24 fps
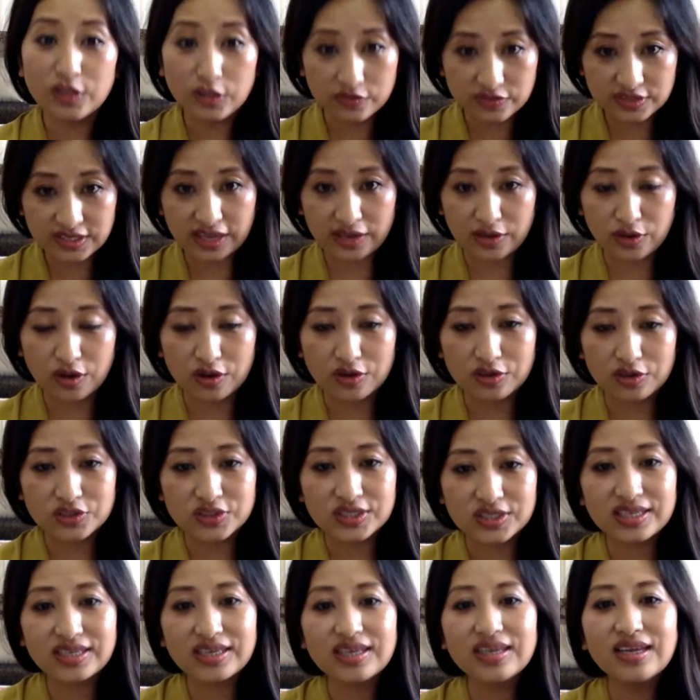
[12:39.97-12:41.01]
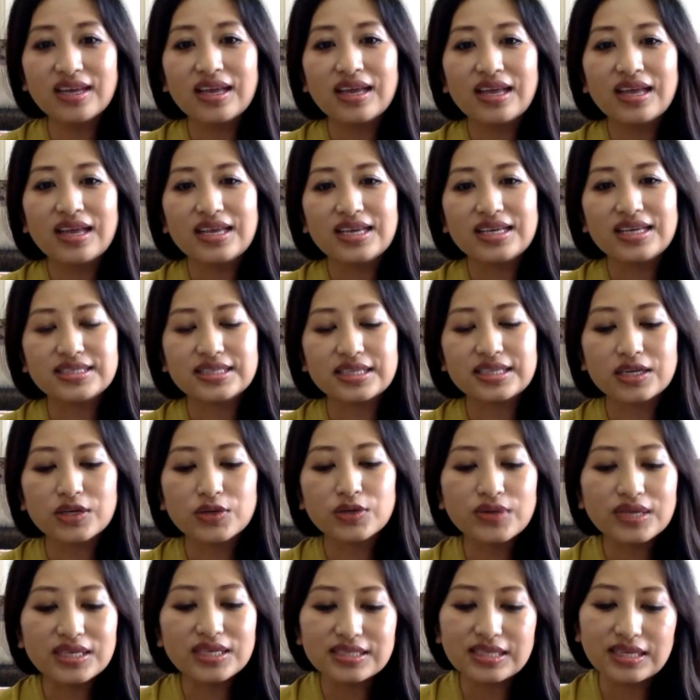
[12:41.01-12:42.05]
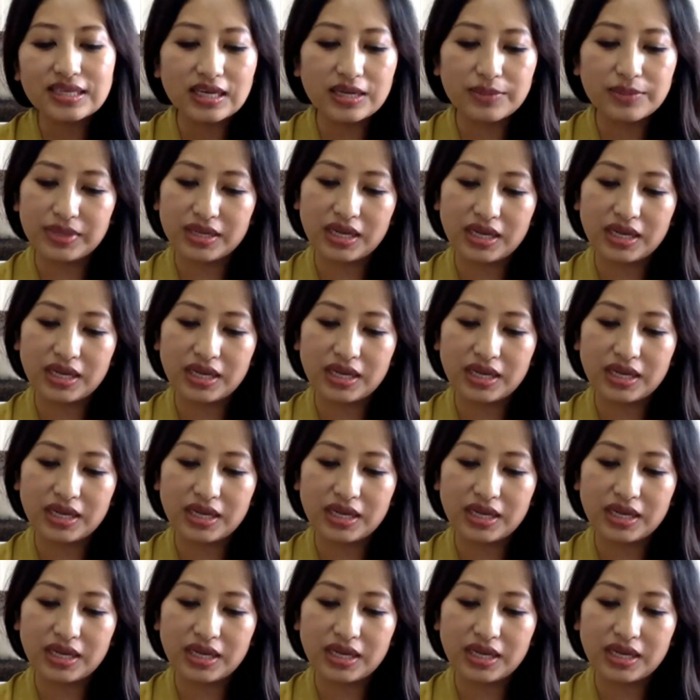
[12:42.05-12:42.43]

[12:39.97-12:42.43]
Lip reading: field of psychology is increasingly